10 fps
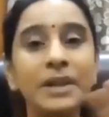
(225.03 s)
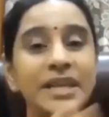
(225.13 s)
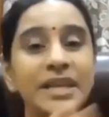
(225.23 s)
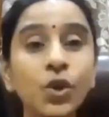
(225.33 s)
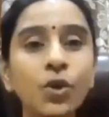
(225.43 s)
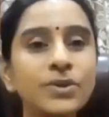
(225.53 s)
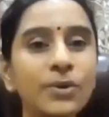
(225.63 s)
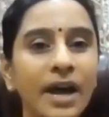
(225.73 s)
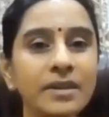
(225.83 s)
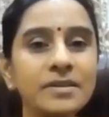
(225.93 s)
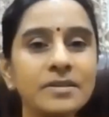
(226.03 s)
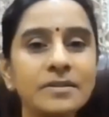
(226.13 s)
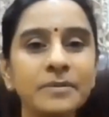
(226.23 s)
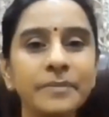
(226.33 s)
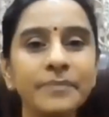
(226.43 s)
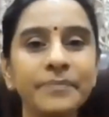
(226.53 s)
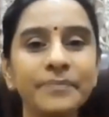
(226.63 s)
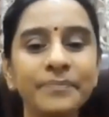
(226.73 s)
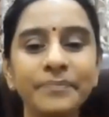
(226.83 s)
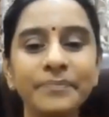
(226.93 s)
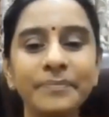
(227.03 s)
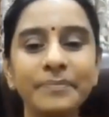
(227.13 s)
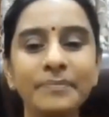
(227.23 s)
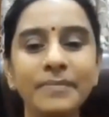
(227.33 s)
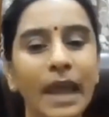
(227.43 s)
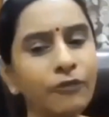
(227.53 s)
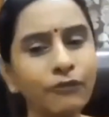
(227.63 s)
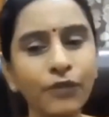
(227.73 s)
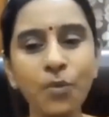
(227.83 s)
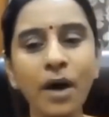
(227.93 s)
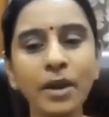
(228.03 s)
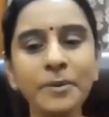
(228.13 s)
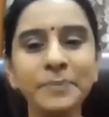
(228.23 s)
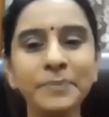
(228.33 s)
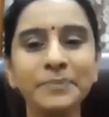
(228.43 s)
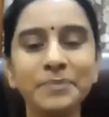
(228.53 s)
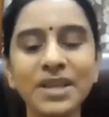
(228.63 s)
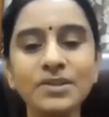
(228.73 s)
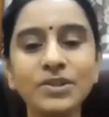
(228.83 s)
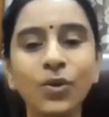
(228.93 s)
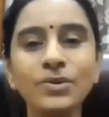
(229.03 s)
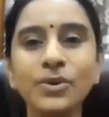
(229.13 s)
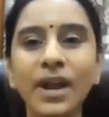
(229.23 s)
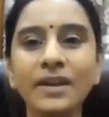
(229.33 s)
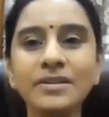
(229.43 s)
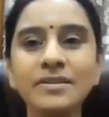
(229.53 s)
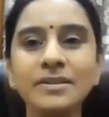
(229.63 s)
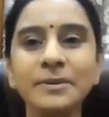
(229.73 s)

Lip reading: Please close your eyes. Everyone, please close your eyes.